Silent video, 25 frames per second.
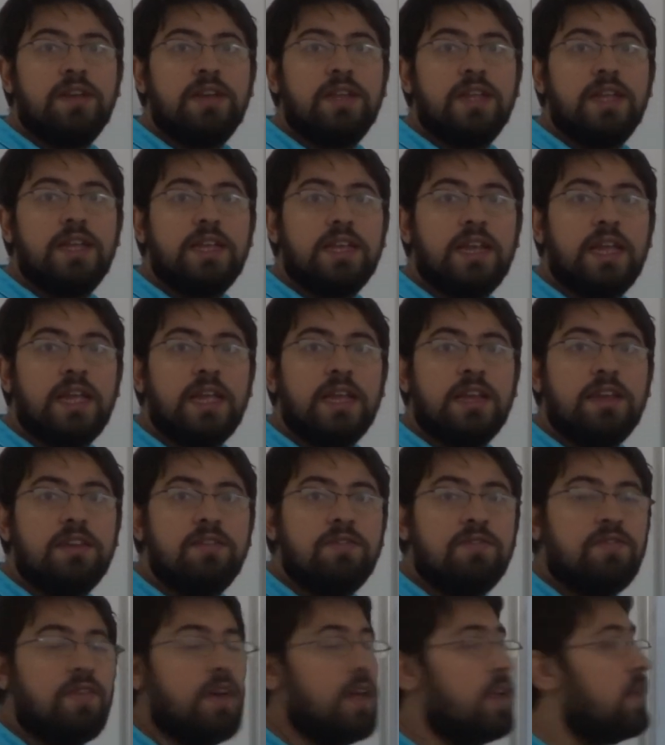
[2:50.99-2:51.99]
take
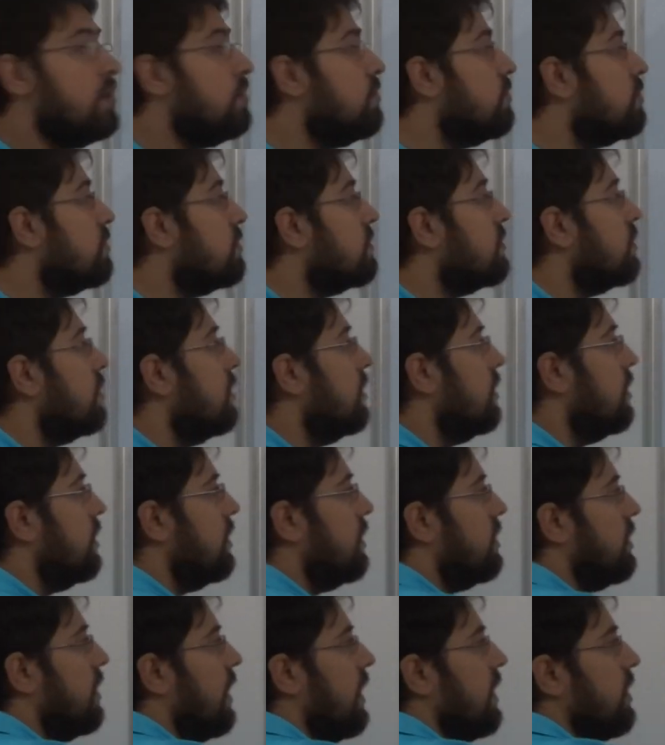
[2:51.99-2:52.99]
negative values.
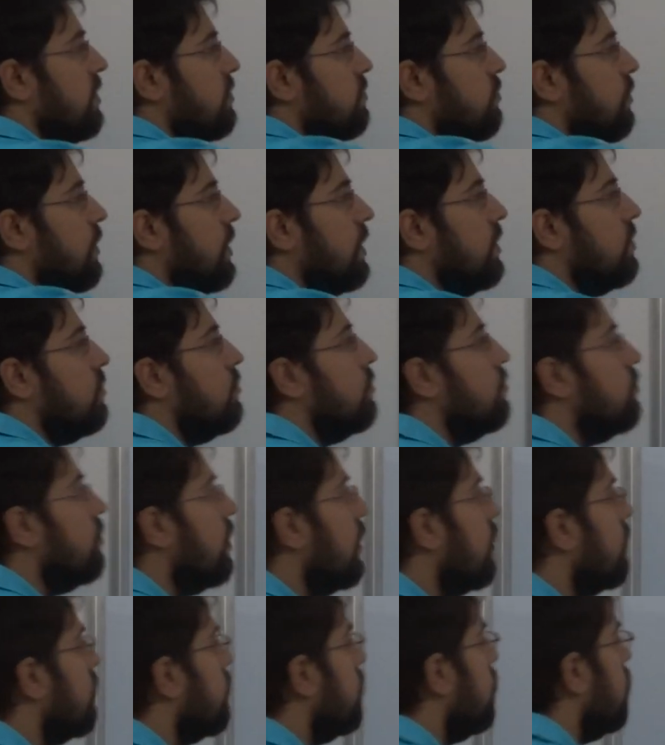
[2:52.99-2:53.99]
That is why you
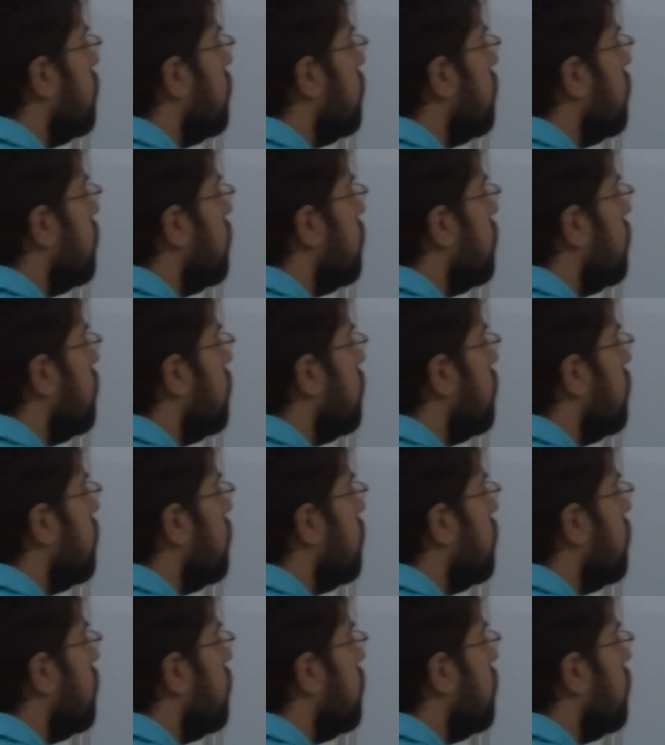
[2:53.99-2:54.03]
have to